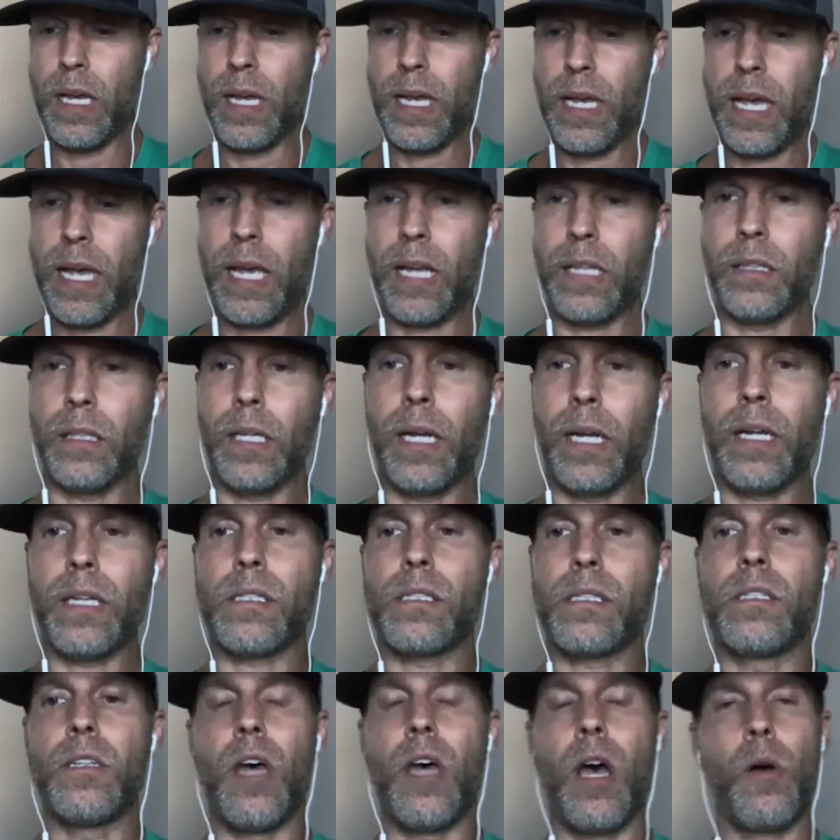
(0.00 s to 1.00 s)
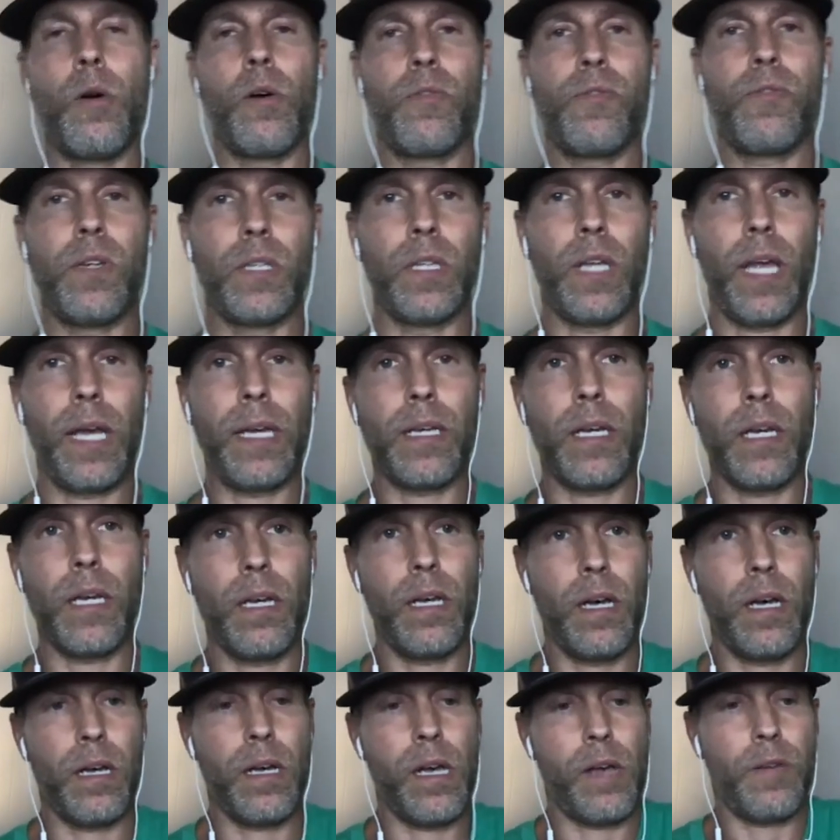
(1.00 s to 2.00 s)
and let us know if you'd like a,
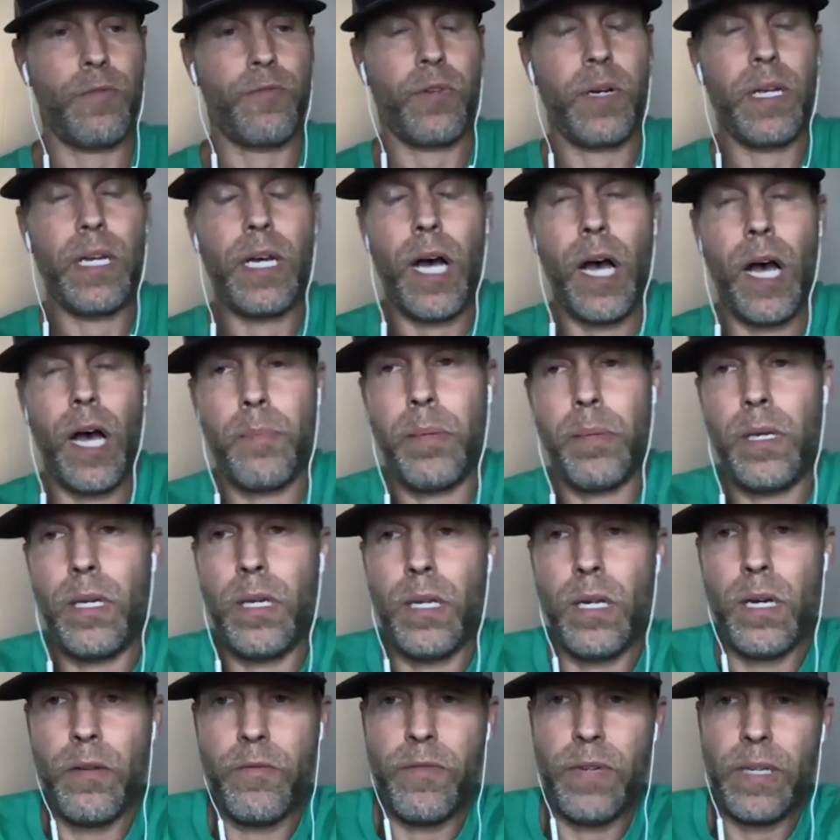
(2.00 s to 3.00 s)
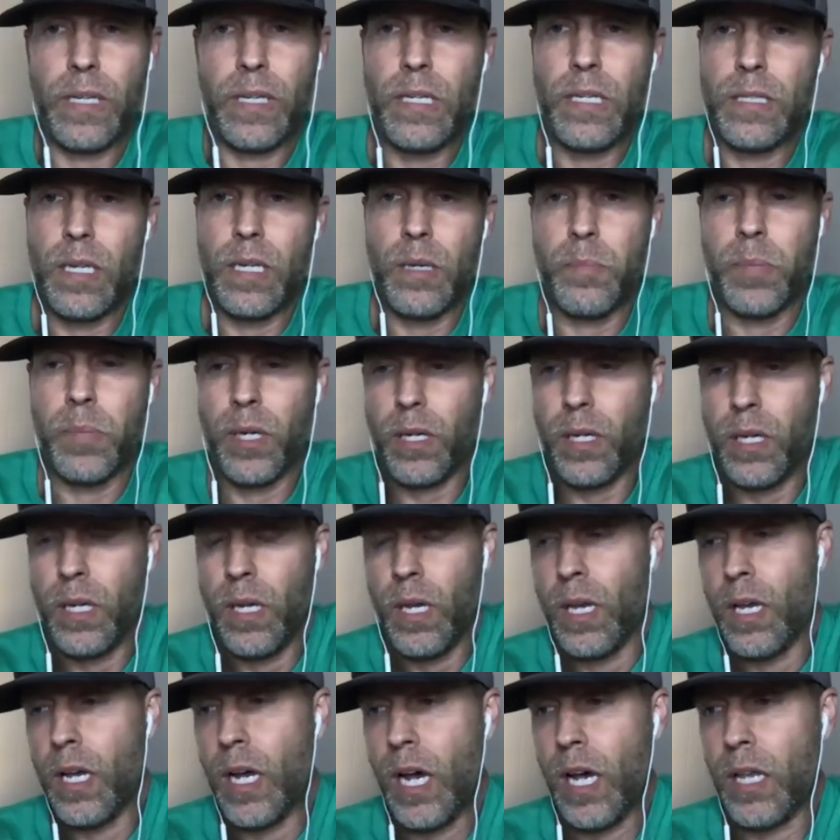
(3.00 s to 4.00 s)
a free copy of Vicky's ebook.
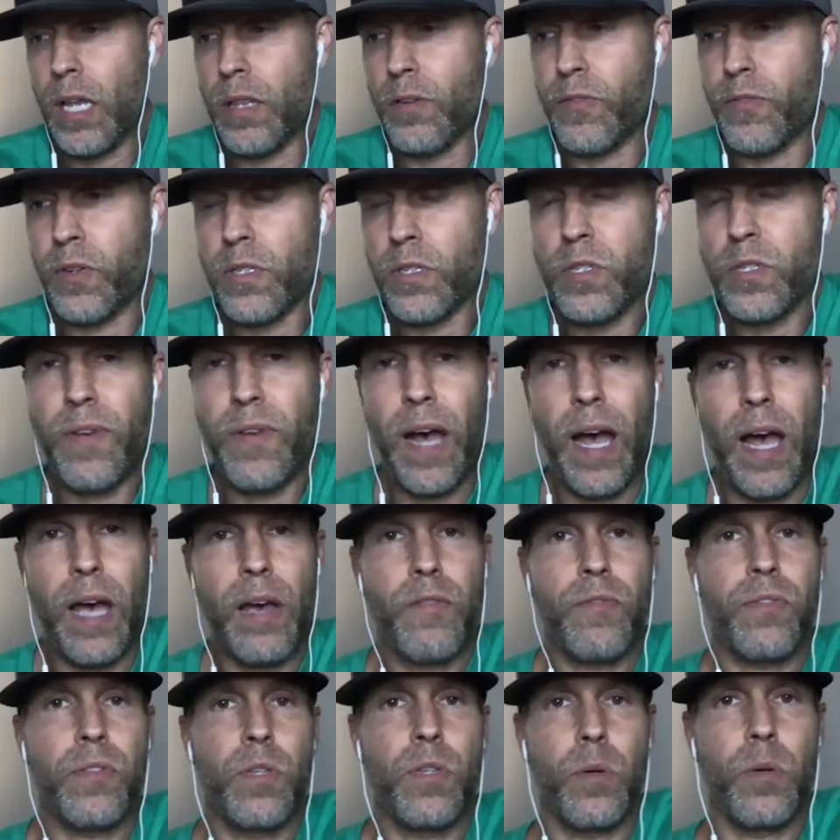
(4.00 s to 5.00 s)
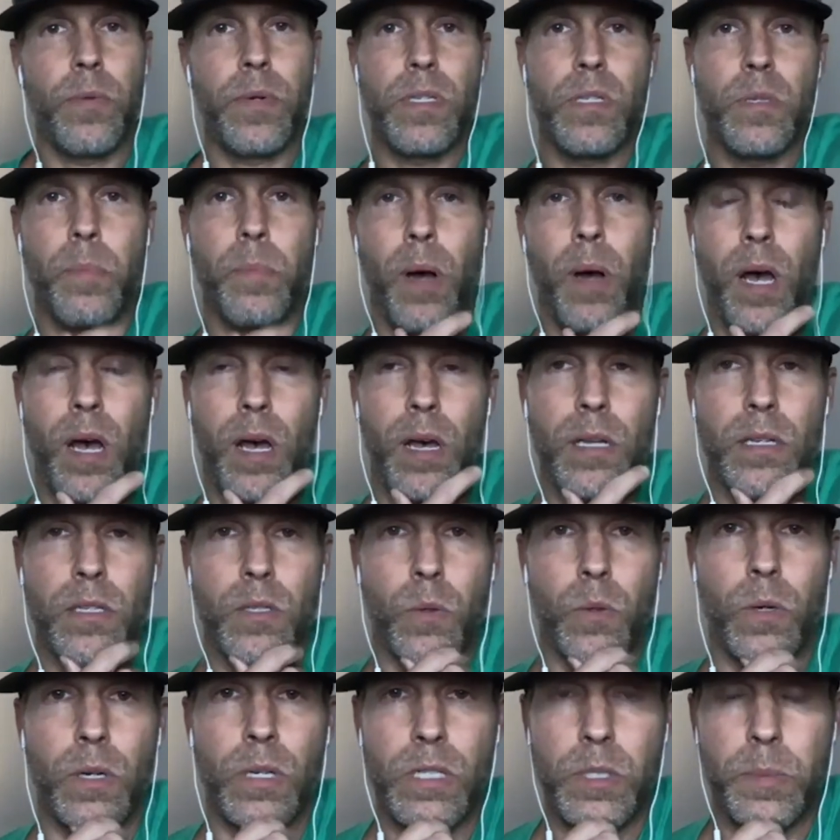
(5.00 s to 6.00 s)
Uh, the first five to respond
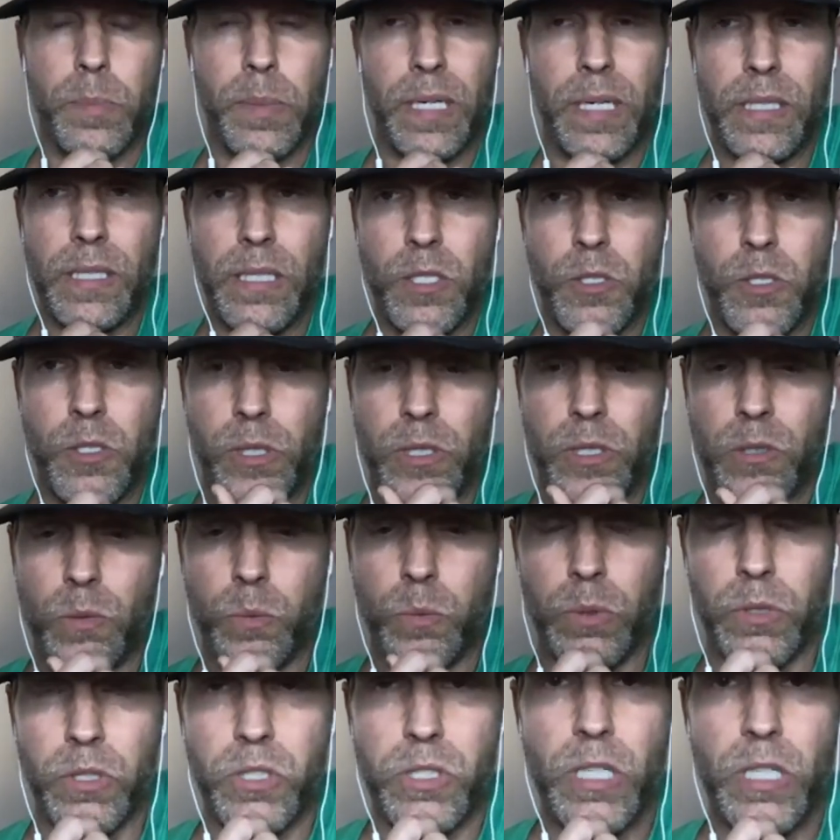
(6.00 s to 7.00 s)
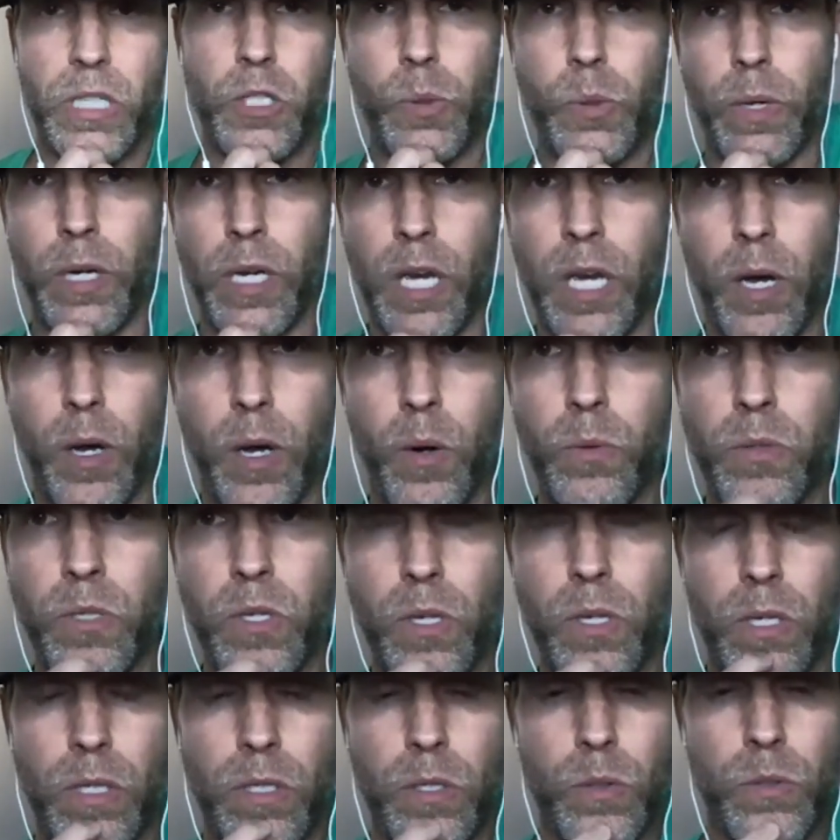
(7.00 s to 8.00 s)
or express interest will send you a code. You
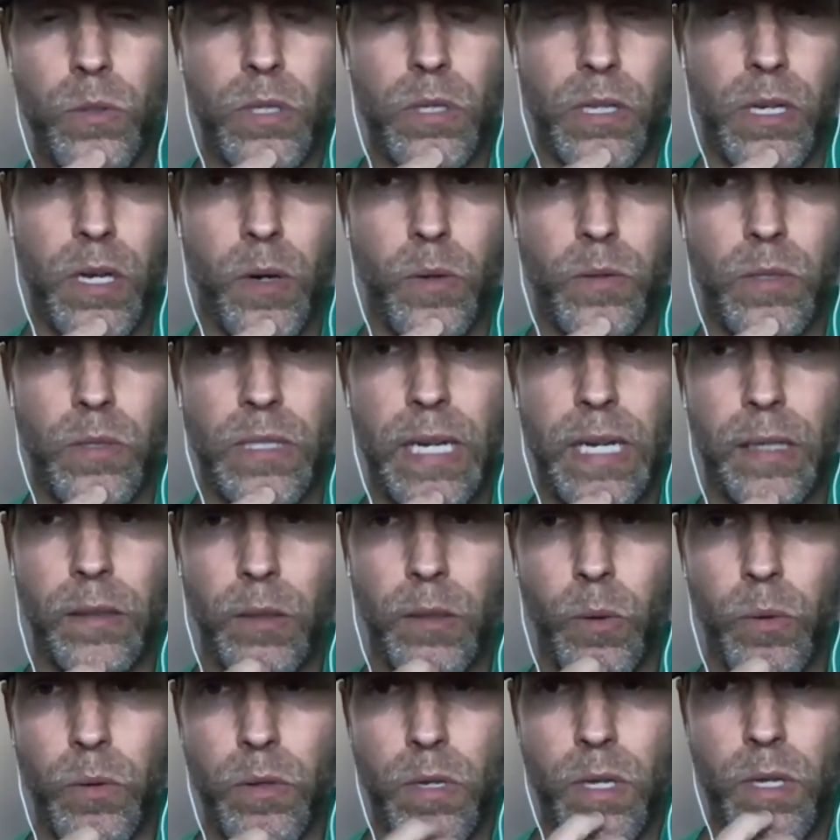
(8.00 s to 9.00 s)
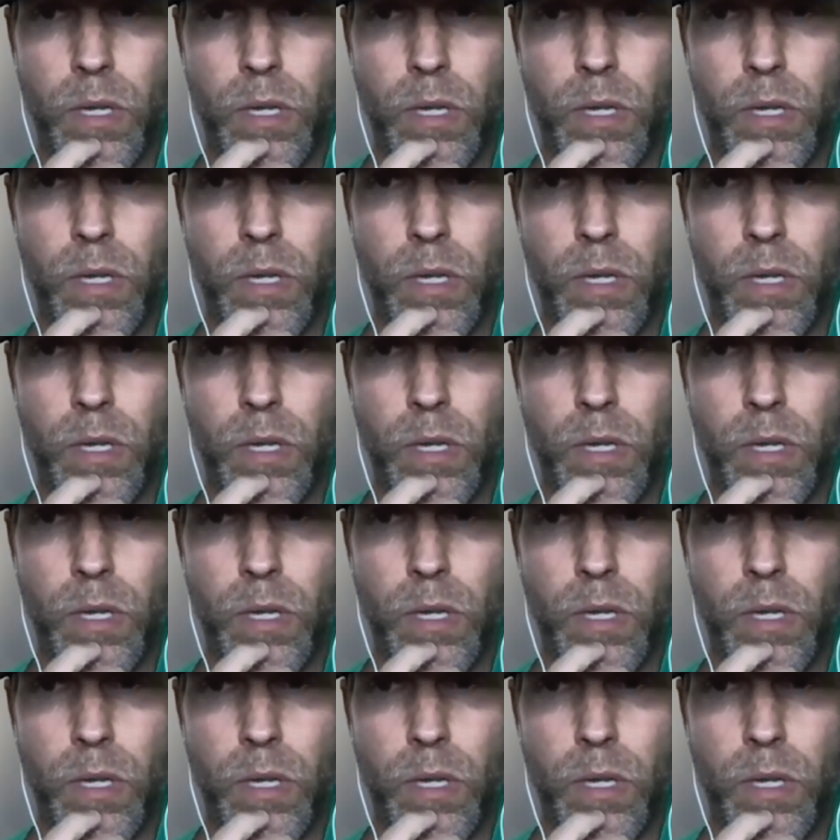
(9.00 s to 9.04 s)
can use the code to download